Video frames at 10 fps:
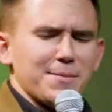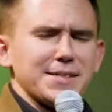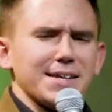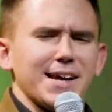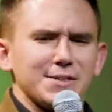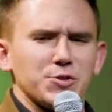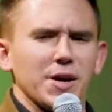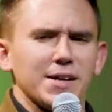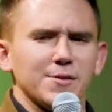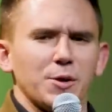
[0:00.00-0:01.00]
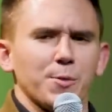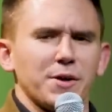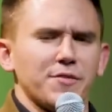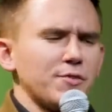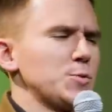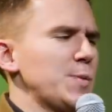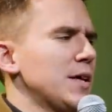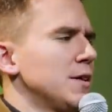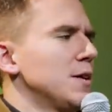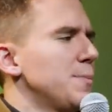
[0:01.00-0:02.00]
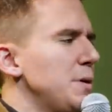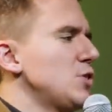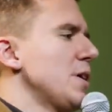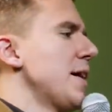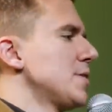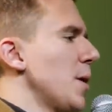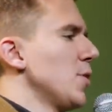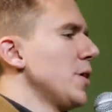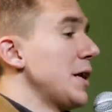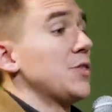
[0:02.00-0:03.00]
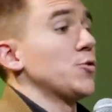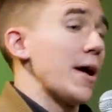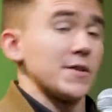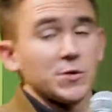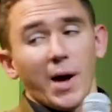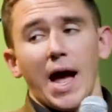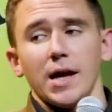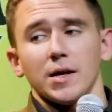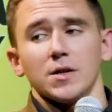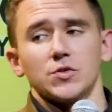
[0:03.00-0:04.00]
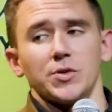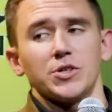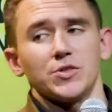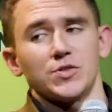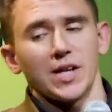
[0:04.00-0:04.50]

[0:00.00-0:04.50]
My dad, he's great. We were playing Frisbee on the beach last summer, and he threw out his back, so he couldn't